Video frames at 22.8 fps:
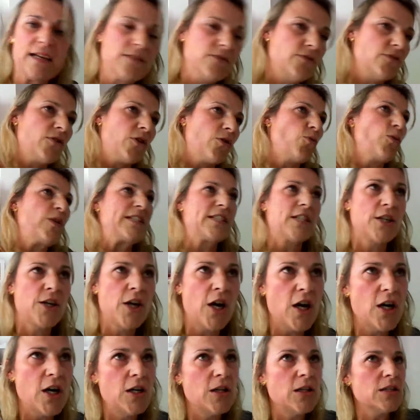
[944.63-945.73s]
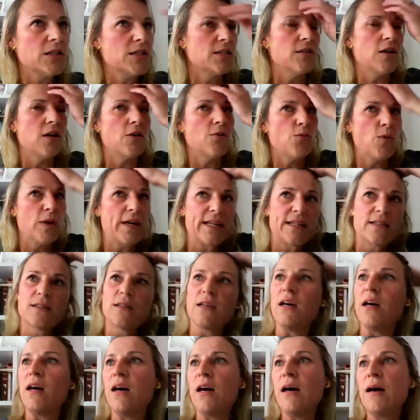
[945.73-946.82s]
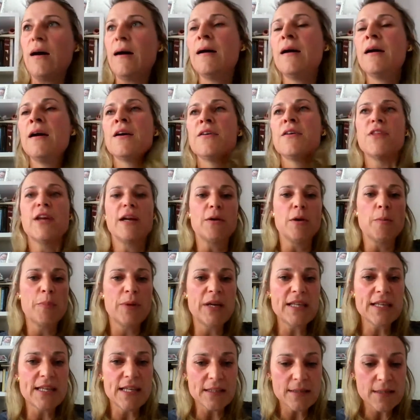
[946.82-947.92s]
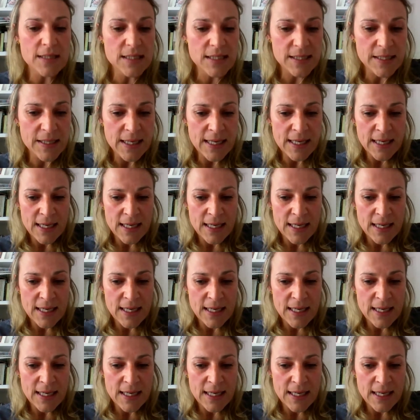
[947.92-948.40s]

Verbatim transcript: not with the cult, not with uh, their opinions.